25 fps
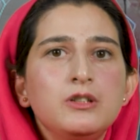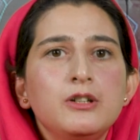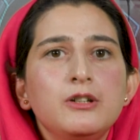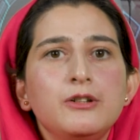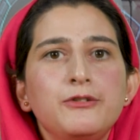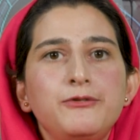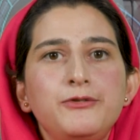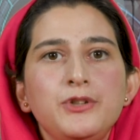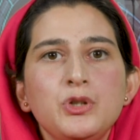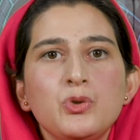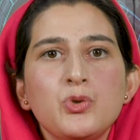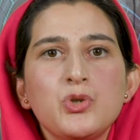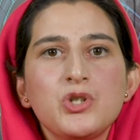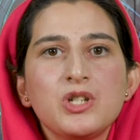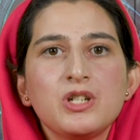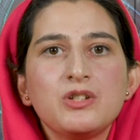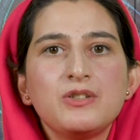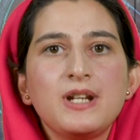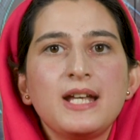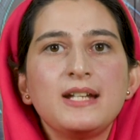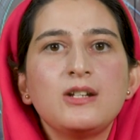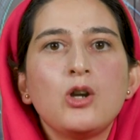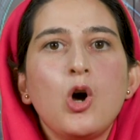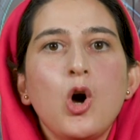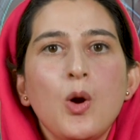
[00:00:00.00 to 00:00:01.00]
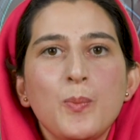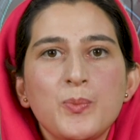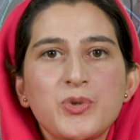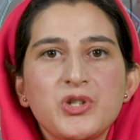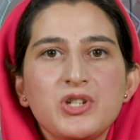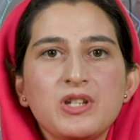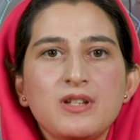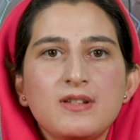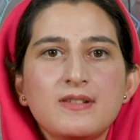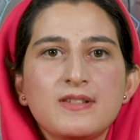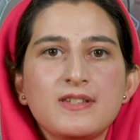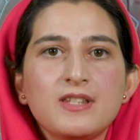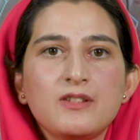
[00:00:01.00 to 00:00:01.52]
future and
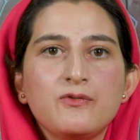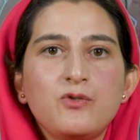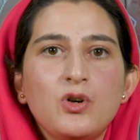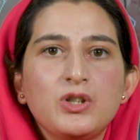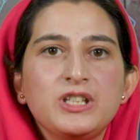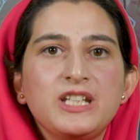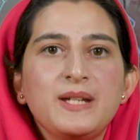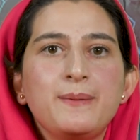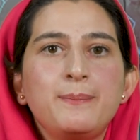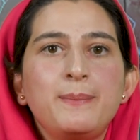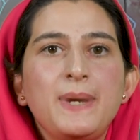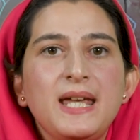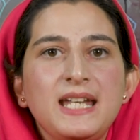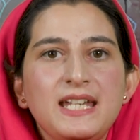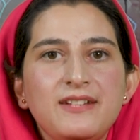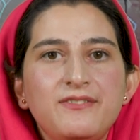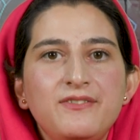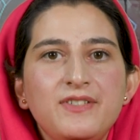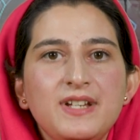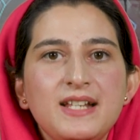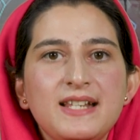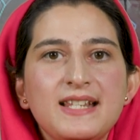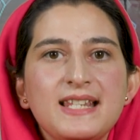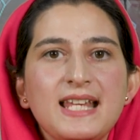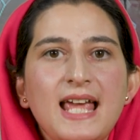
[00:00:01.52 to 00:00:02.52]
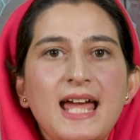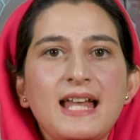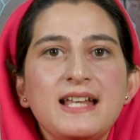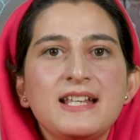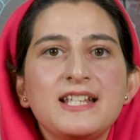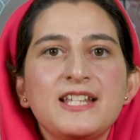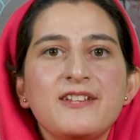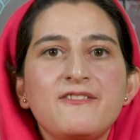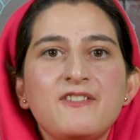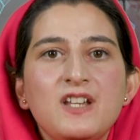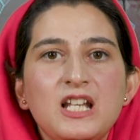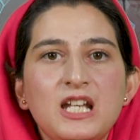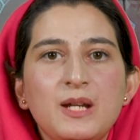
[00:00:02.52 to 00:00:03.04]
options for their benefits and
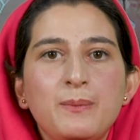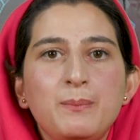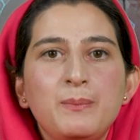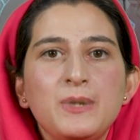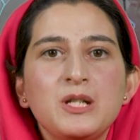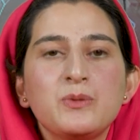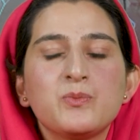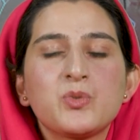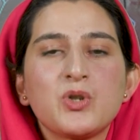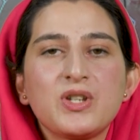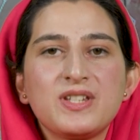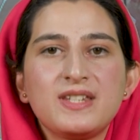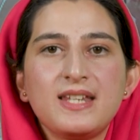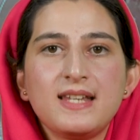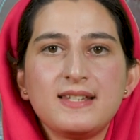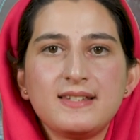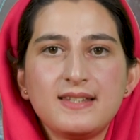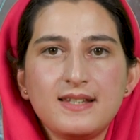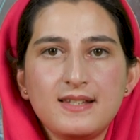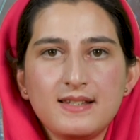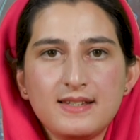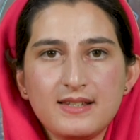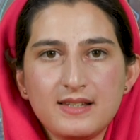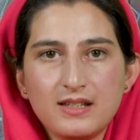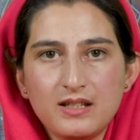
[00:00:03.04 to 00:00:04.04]
development processes.